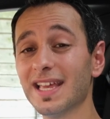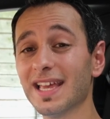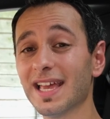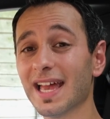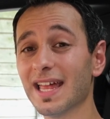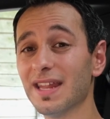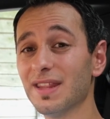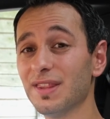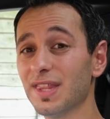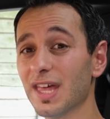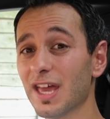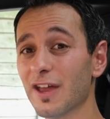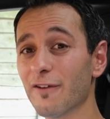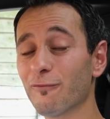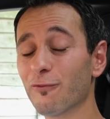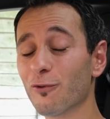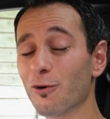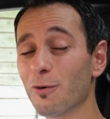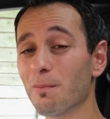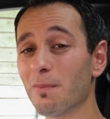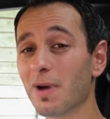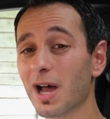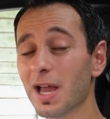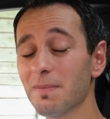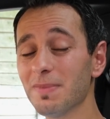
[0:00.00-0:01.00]
and
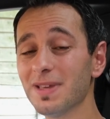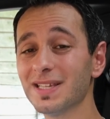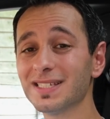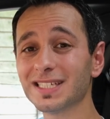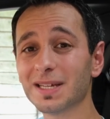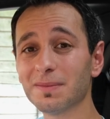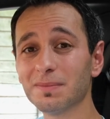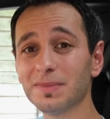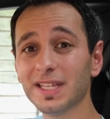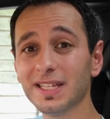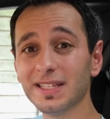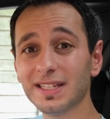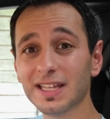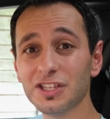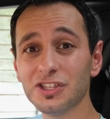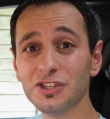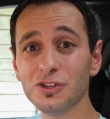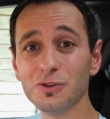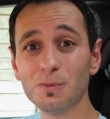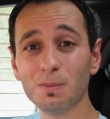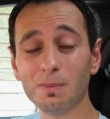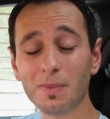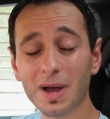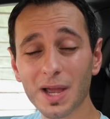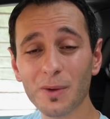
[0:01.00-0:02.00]
therefore might be something that
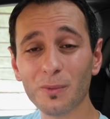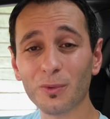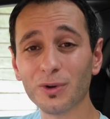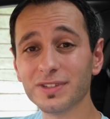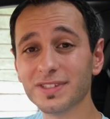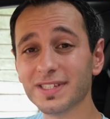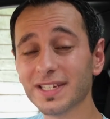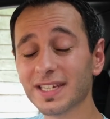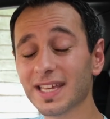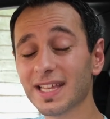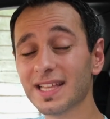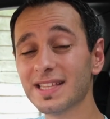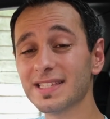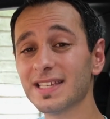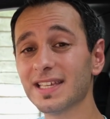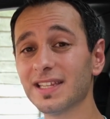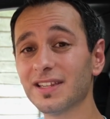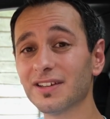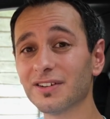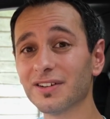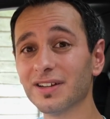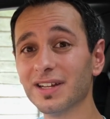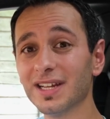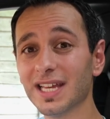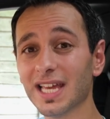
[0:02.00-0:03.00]
you might want to
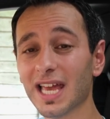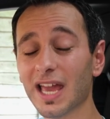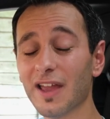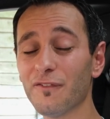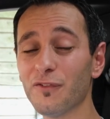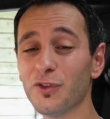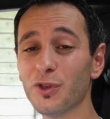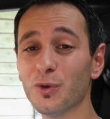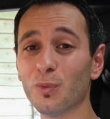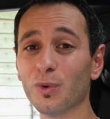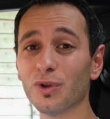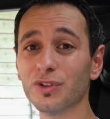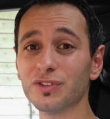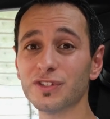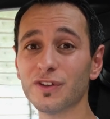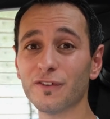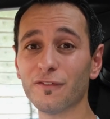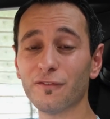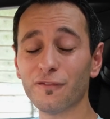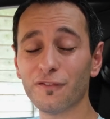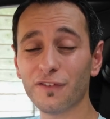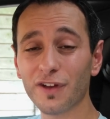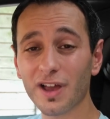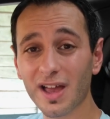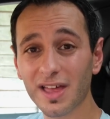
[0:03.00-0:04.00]
consider if you want to
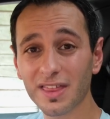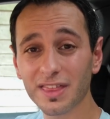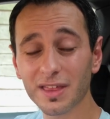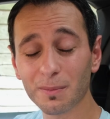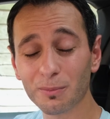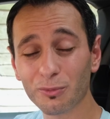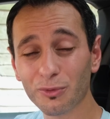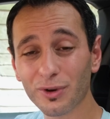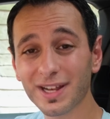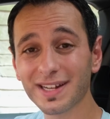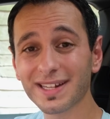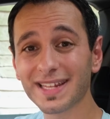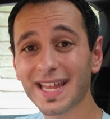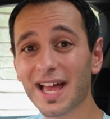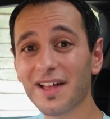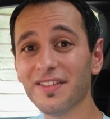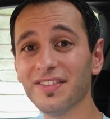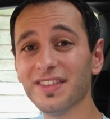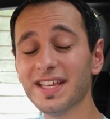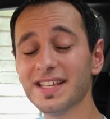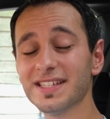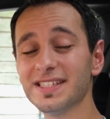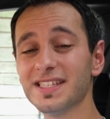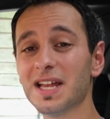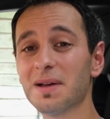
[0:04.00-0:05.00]
further bring down
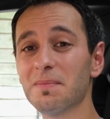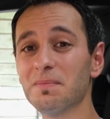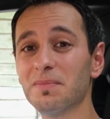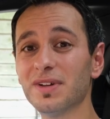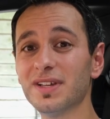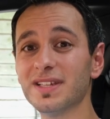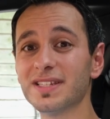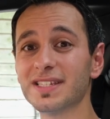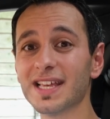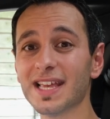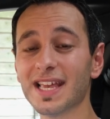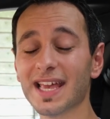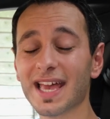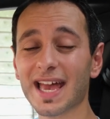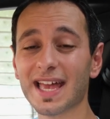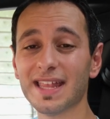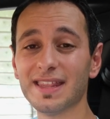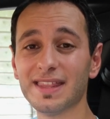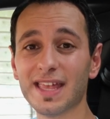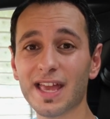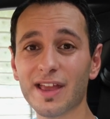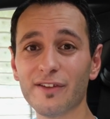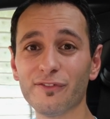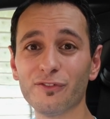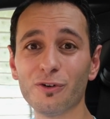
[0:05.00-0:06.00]
these numbers and
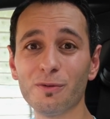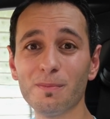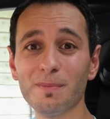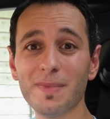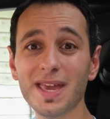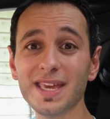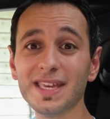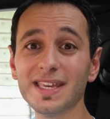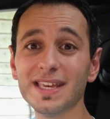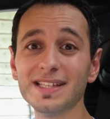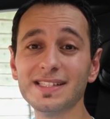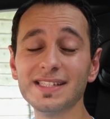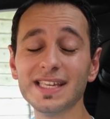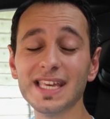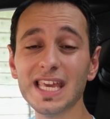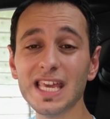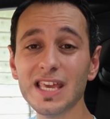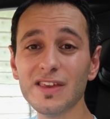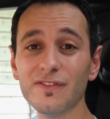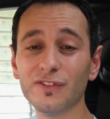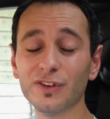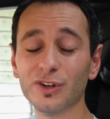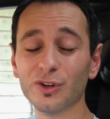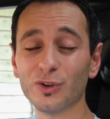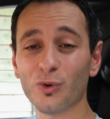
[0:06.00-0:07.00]
therefore make it
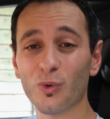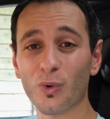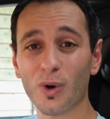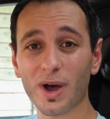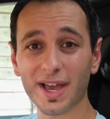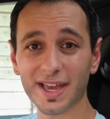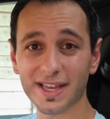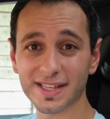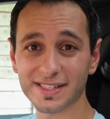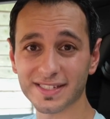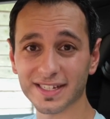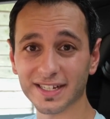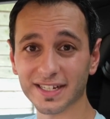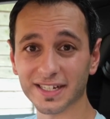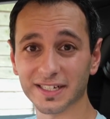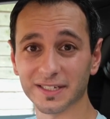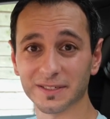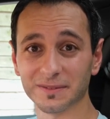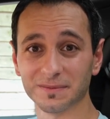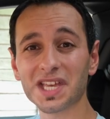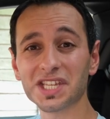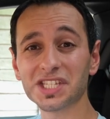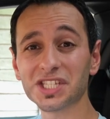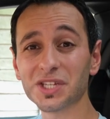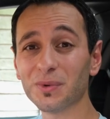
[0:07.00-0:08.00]
even quieter.
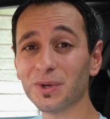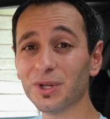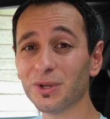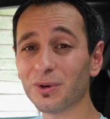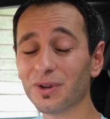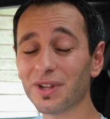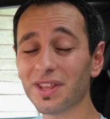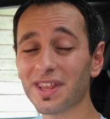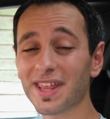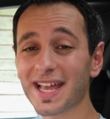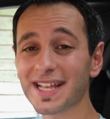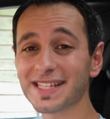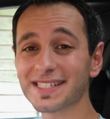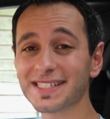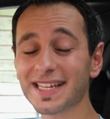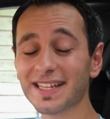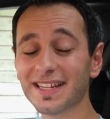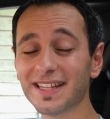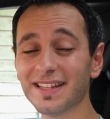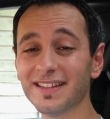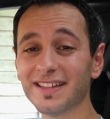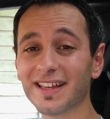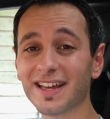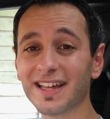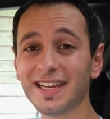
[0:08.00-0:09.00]
So with all of that said
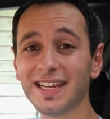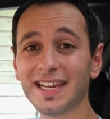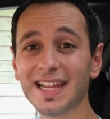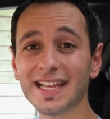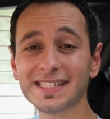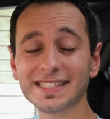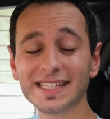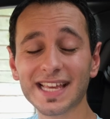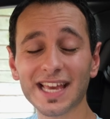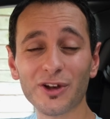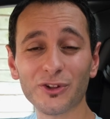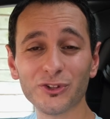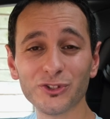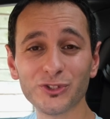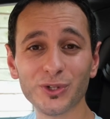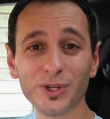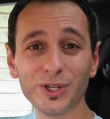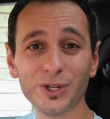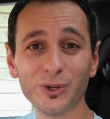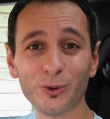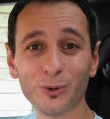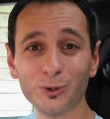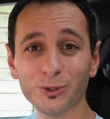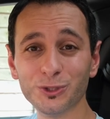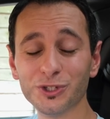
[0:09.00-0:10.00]
and done, let's get onto an
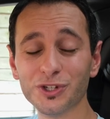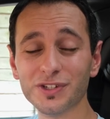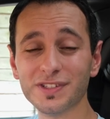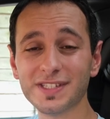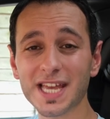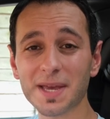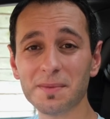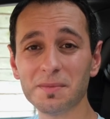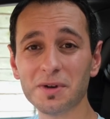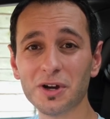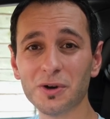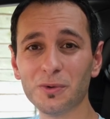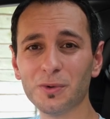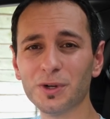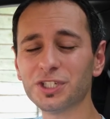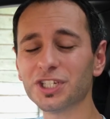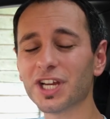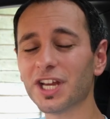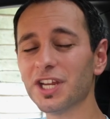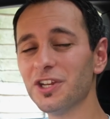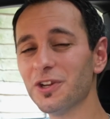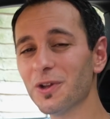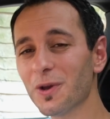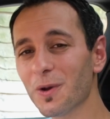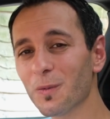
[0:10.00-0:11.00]
audio demo, which
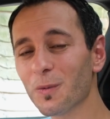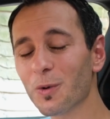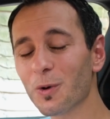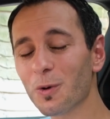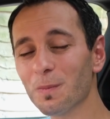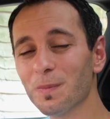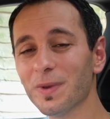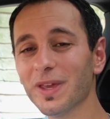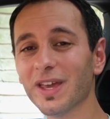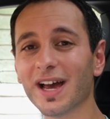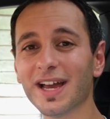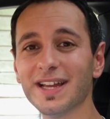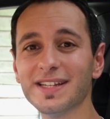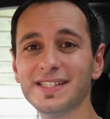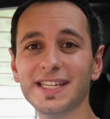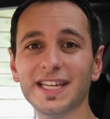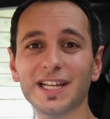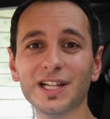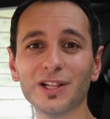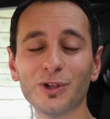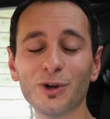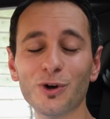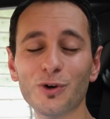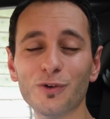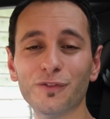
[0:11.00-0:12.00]
I know won't be
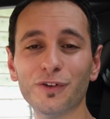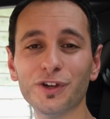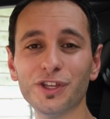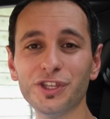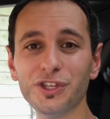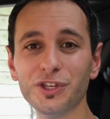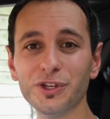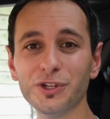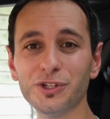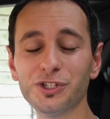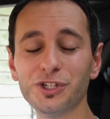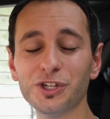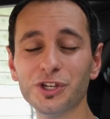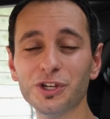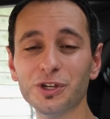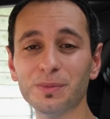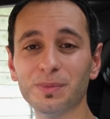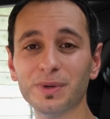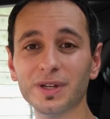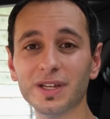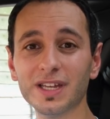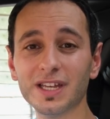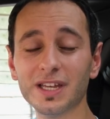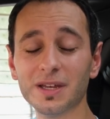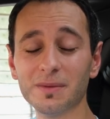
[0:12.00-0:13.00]
ideal over YouTube,
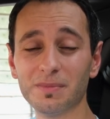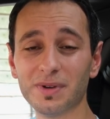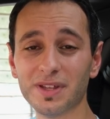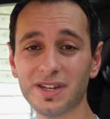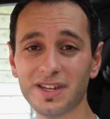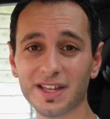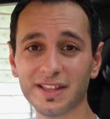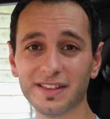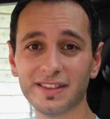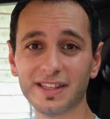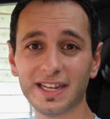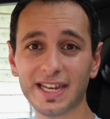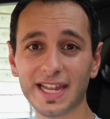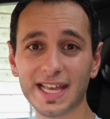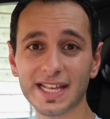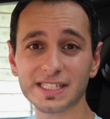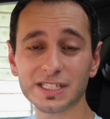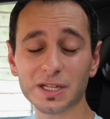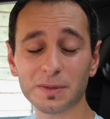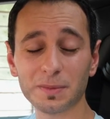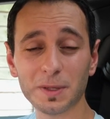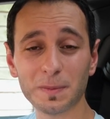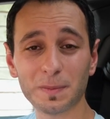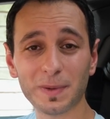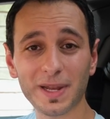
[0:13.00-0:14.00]
but nonetheless
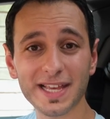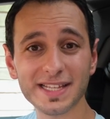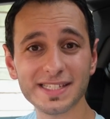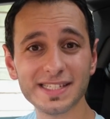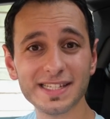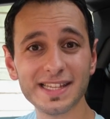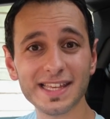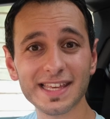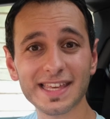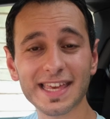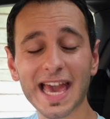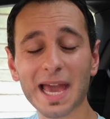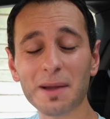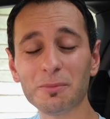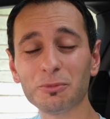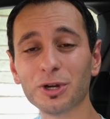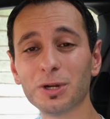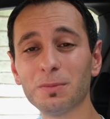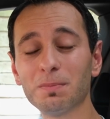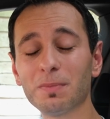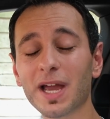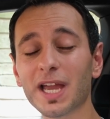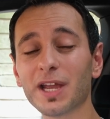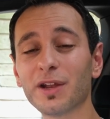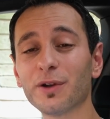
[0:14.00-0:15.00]
I'll be placing the camera
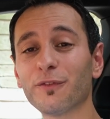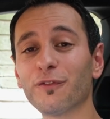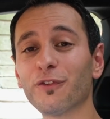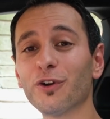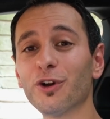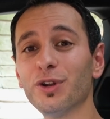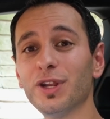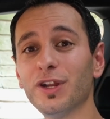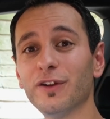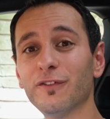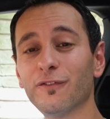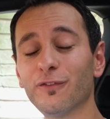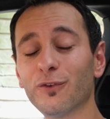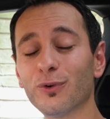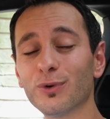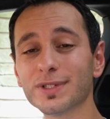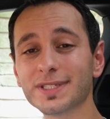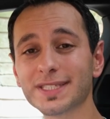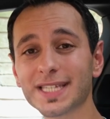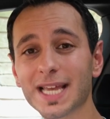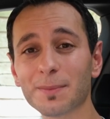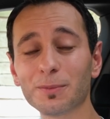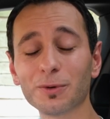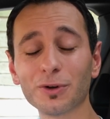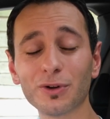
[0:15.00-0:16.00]
and microphone in 4
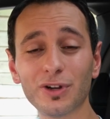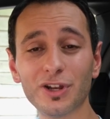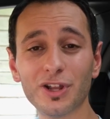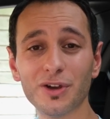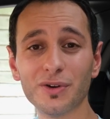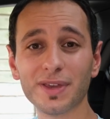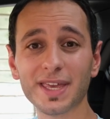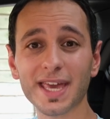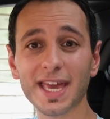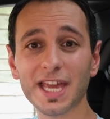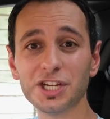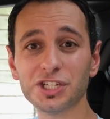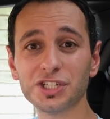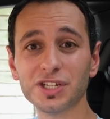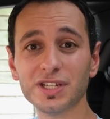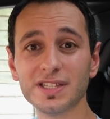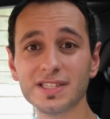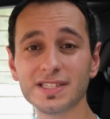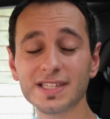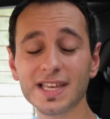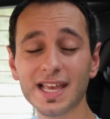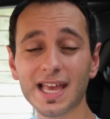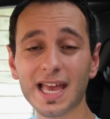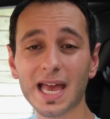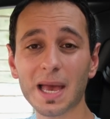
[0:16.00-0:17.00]
separate
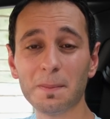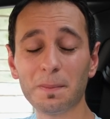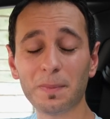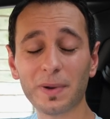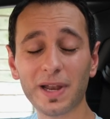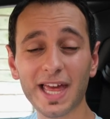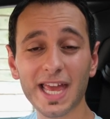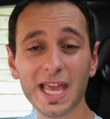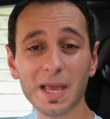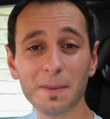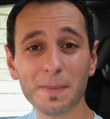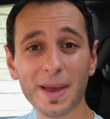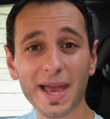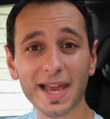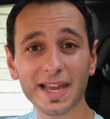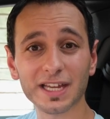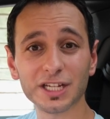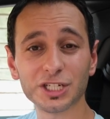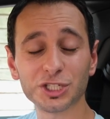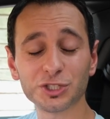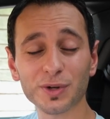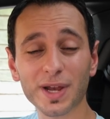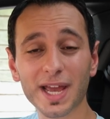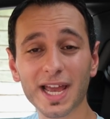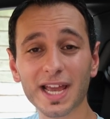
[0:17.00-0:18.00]
locations and playing back a
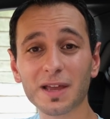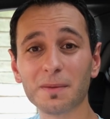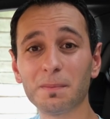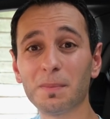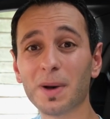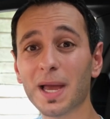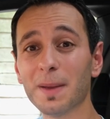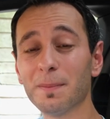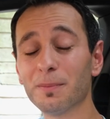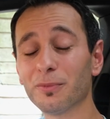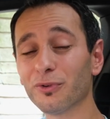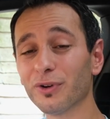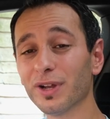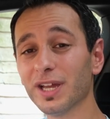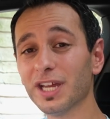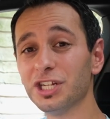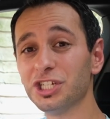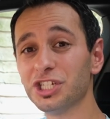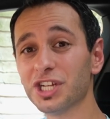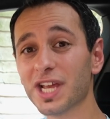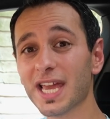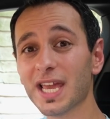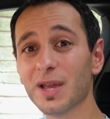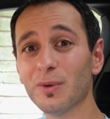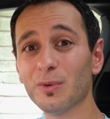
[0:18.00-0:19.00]
track by Priya
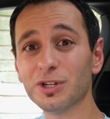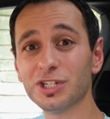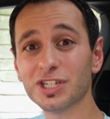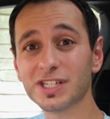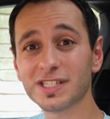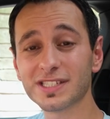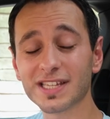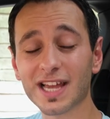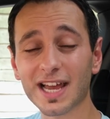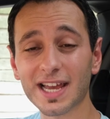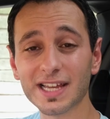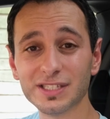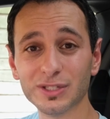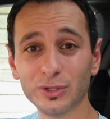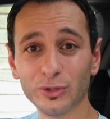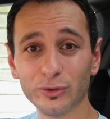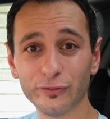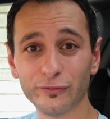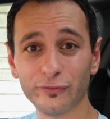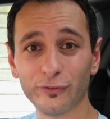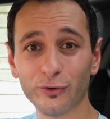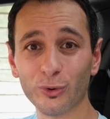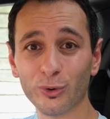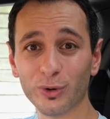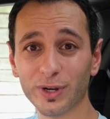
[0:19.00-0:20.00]
J, which is titled
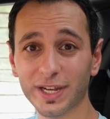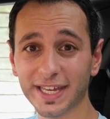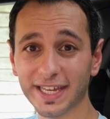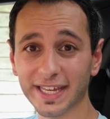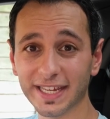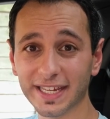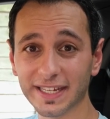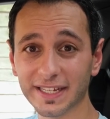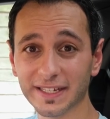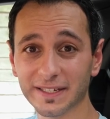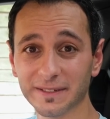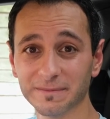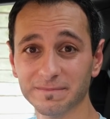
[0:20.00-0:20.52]
Falling.